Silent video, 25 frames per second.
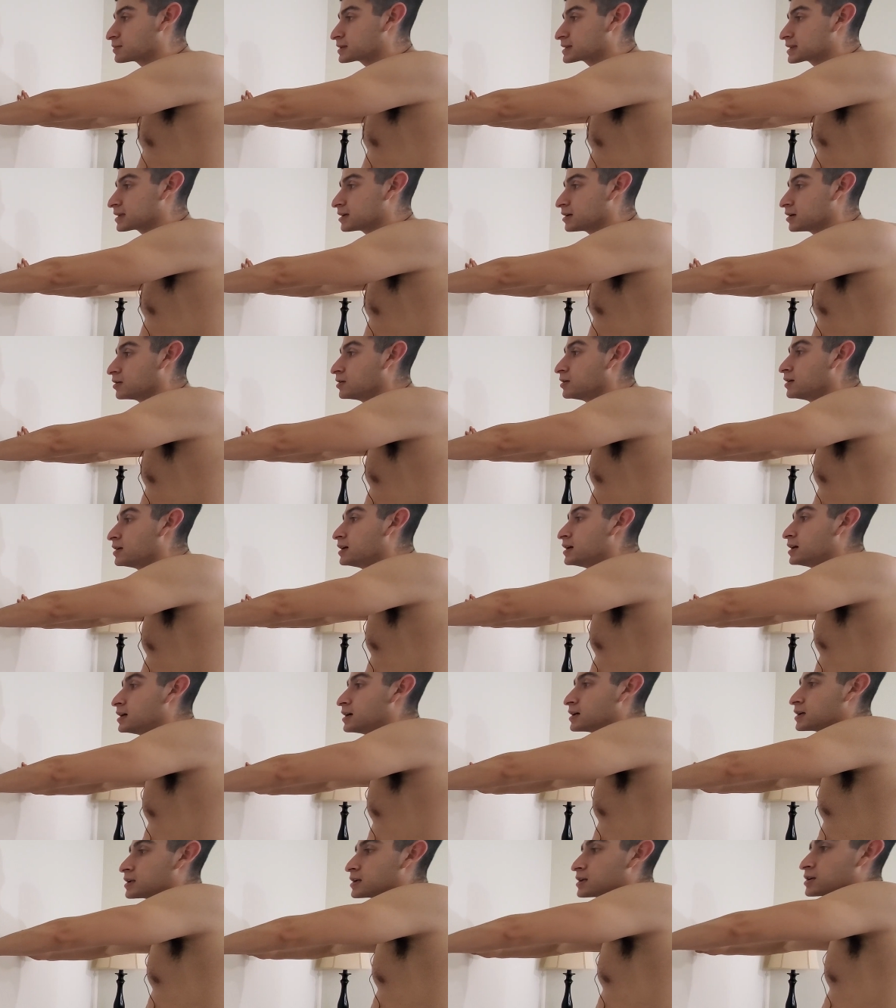So
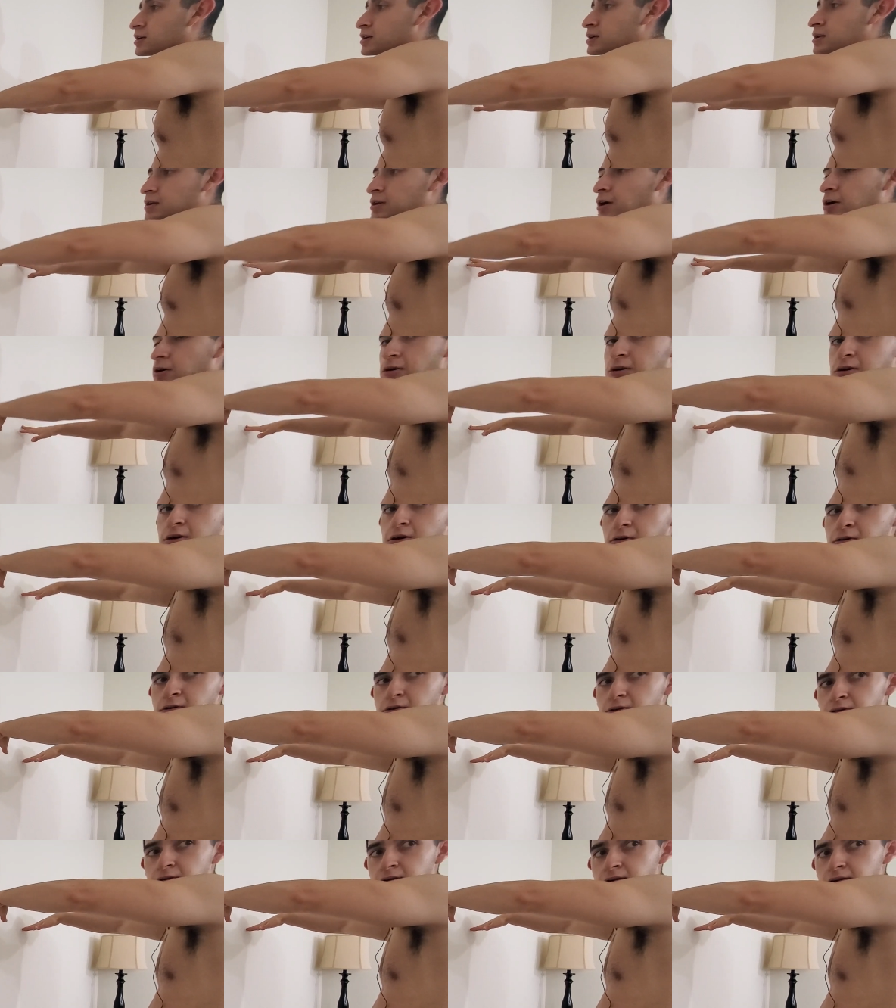don't
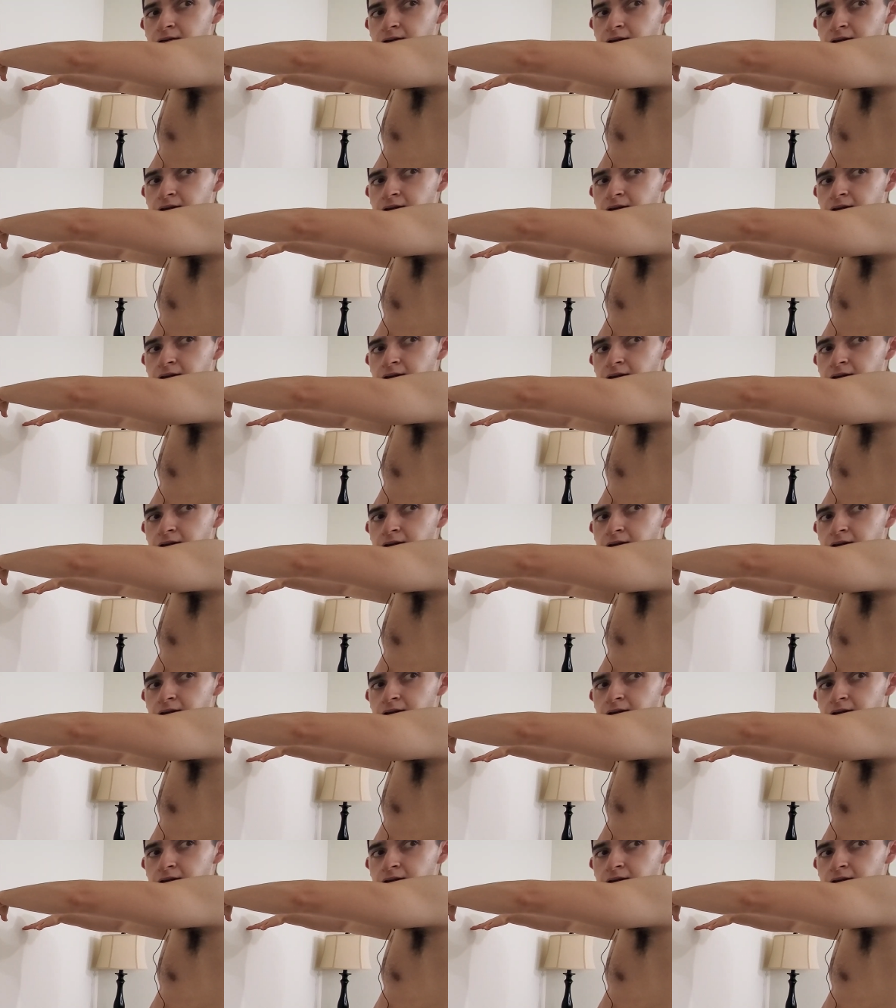go,